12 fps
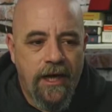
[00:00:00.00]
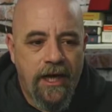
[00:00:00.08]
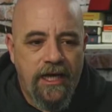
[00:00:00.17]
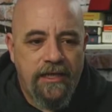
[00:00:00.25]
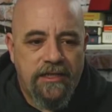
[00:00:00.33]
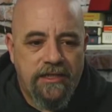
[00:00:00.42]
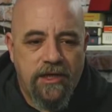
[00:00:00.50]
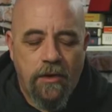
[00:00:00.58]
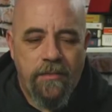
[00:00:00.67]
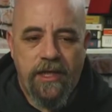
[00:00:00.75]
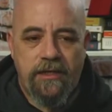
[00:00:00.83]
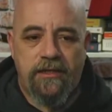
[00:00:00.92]
there's so
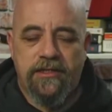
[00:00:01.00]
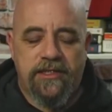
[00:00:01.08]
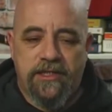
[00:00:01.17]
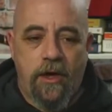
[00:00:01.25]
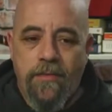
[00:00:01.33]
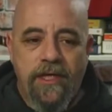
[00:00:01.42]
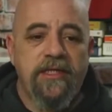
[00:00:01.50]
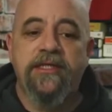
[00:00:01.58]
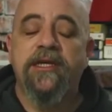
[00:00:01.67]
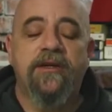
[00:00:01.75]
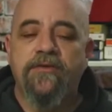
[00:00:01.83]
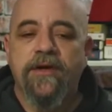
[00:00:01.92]
many
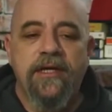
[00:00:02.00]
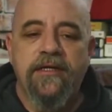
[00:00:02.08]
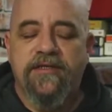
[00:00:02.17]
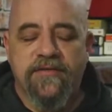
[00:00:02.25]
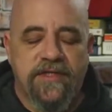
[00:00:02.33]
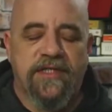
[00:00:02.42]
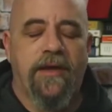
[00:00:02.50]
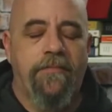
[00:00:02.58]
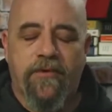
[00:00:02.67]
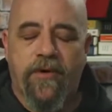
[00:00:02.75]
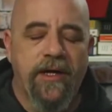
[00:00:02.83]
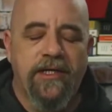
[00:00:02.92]
degrees of
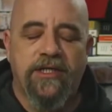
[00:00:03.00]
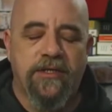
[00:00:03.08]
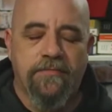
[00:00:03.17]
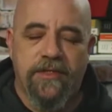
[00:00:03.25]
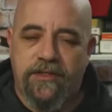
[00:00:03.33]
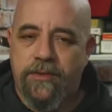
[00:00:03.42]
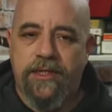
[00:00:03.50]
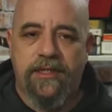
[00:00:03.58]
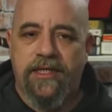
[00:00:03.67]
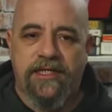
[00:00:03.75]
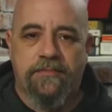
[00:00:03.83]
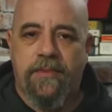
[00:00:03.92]
separation between
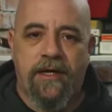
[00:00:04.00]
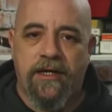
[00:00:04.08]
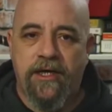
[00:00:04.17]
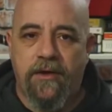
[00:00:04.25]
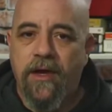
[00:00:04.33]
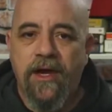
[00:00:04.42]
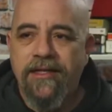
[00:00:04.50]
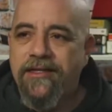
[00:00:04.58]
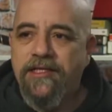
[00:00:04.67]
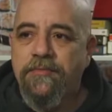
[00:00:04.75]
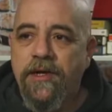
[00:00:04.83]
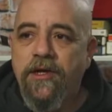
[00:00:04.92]
this man and you.
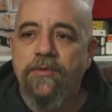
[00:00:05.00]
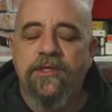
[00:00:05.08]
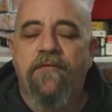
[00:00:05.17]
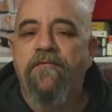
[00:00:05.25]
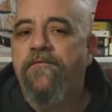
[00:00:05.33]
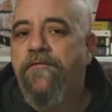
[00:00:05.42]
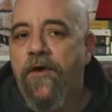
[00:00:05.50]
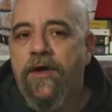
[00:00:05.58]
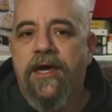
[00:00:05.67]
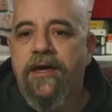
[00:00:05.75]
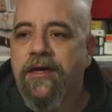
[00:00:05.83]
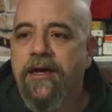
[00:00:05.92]
This man who was a
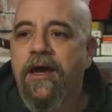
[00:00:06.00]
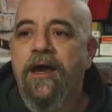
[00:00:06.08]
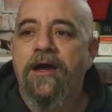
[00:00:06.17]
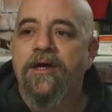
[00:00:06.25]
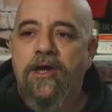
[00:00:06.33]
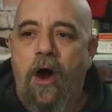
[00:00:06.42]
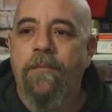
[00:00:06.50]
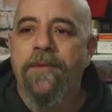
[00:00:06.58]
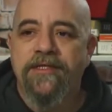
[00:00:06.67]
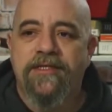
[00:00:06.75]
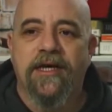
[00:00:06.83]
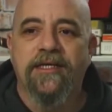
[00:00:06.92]
fucking
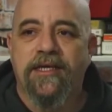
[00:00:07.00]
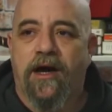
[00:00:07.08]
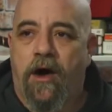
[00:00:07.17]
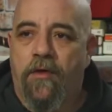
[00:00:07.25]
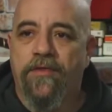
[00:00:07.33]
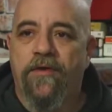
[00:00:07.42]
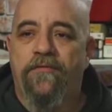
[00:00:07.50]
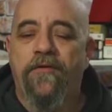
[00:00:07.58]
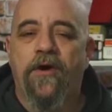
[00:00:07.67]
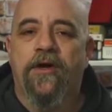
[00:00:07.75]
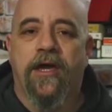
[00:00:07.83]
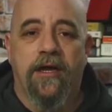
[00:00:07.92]
commentator on the
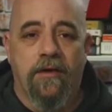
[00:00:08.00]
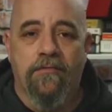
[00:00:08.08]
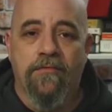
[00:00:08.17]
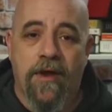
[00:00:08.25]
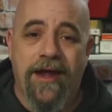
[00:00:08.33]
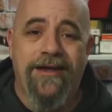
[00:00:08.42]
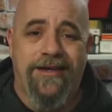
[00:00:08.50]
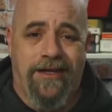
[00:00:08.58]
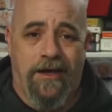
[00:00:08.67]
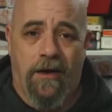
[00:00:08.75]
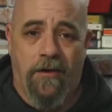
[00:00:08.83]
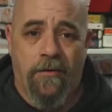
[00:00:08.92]
fucking
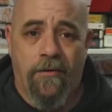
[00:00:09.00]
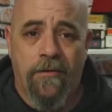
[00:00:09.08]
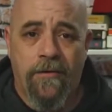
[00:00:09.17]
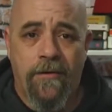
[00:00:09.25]
radio.